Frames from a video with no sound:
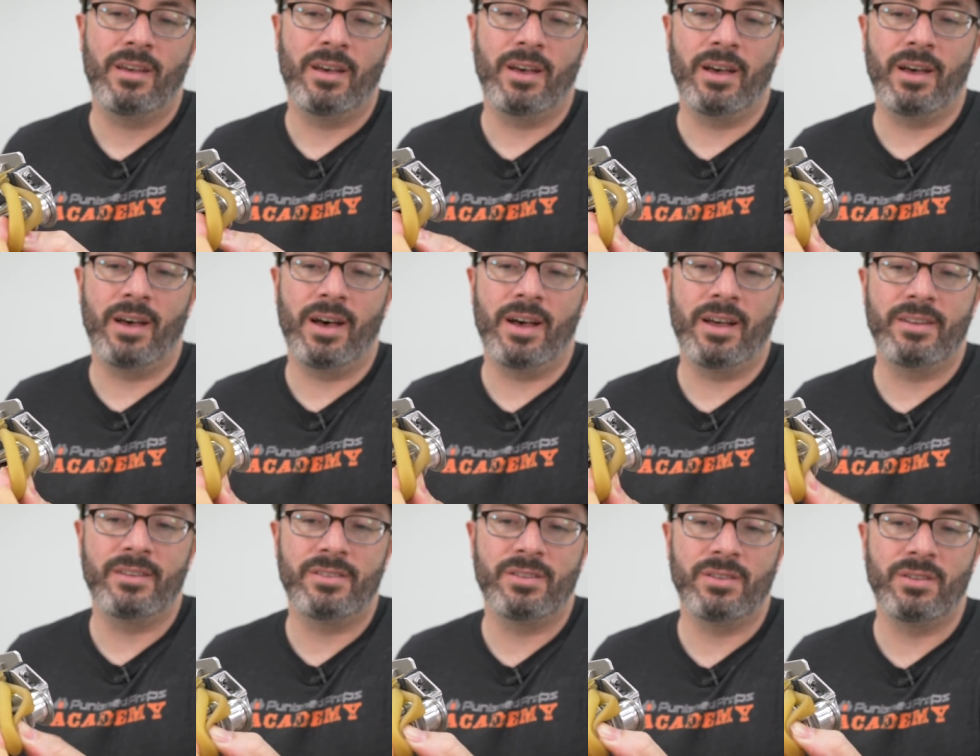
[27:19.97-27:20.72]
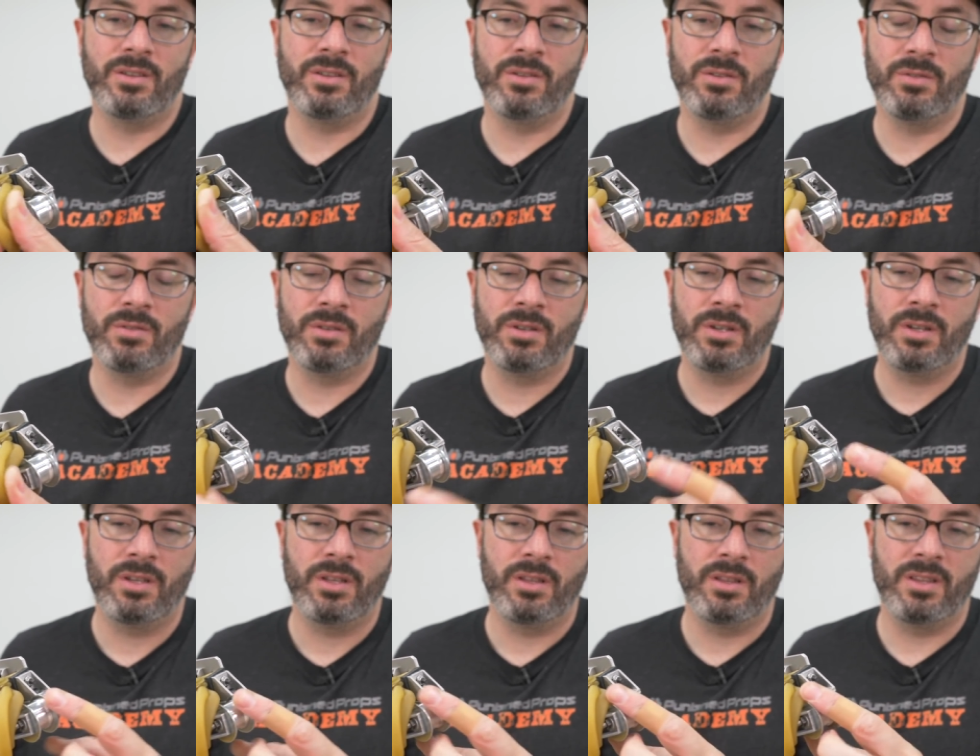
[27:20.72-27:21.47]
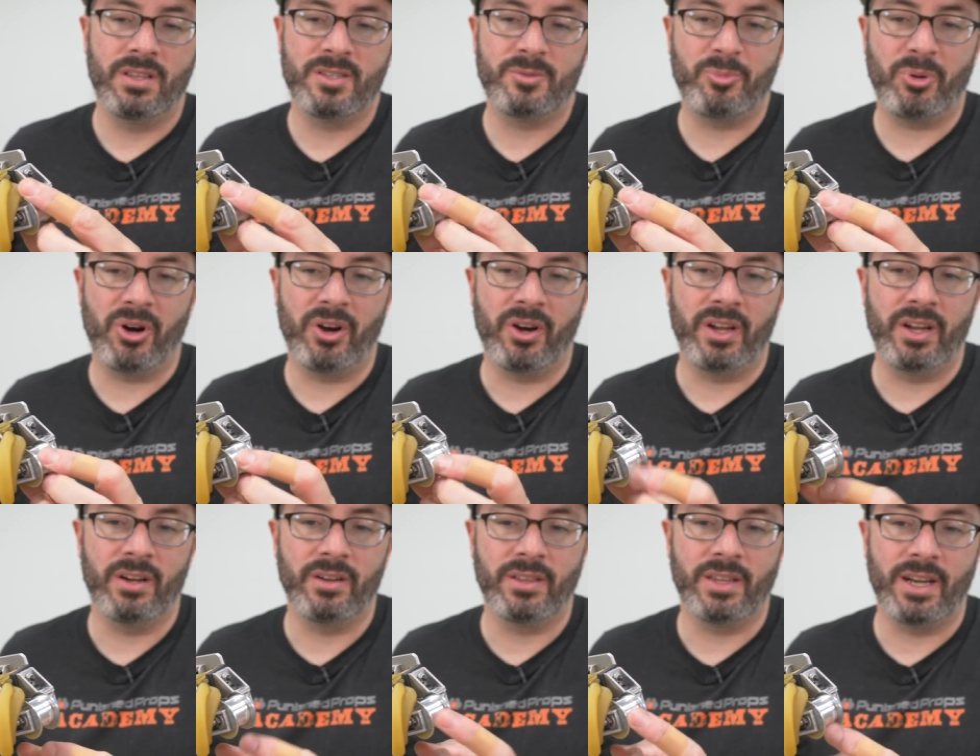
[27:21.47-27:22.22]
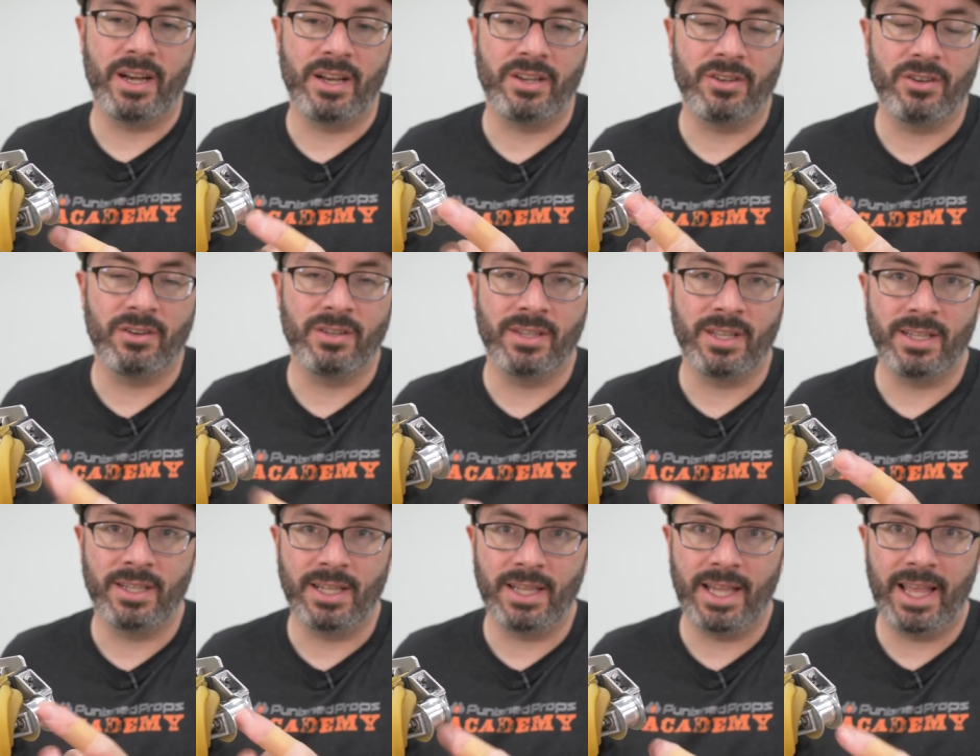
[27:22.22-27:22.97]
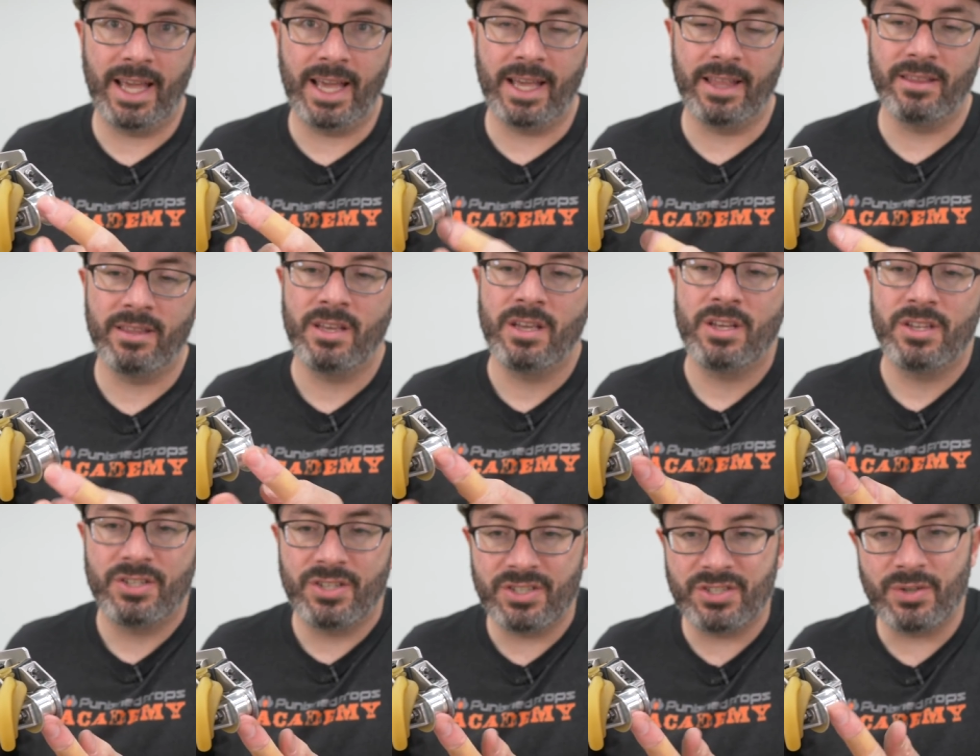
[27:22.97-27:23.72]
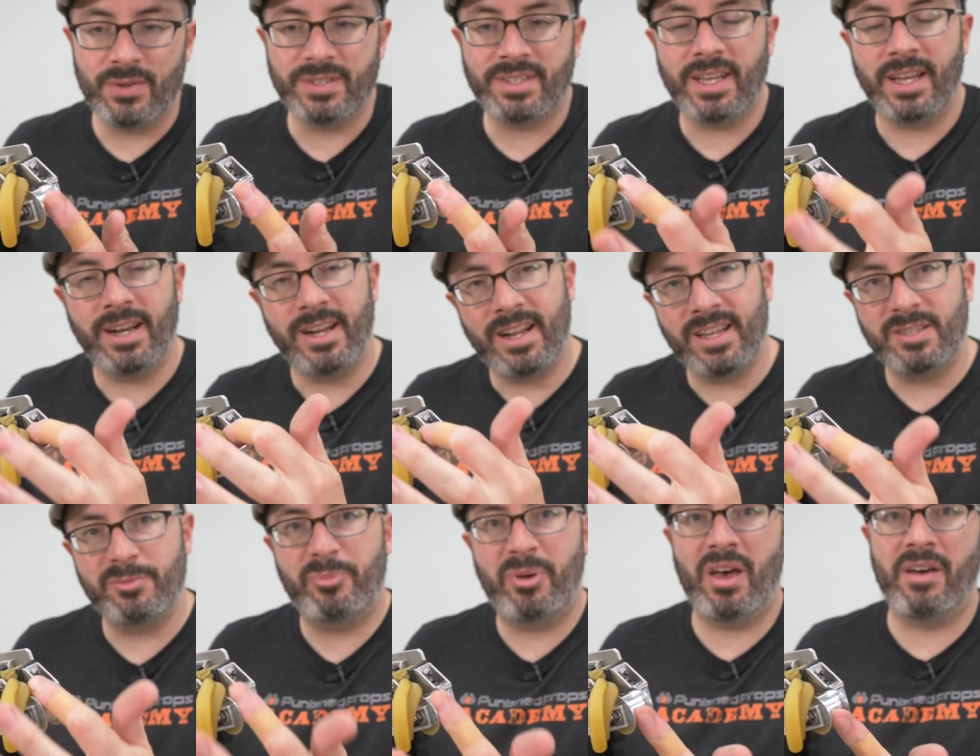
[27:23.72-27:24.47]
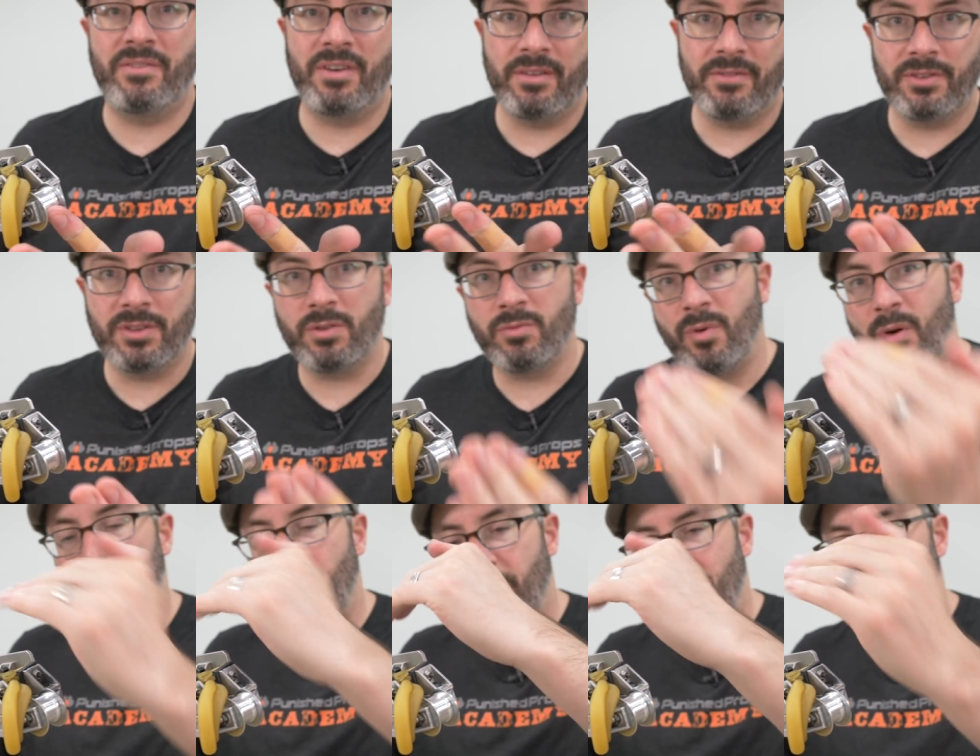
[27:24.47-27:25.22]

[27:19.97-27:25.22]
uh, onto this part here that I turned on the lathe, just so it's got a nice pivot for the rubber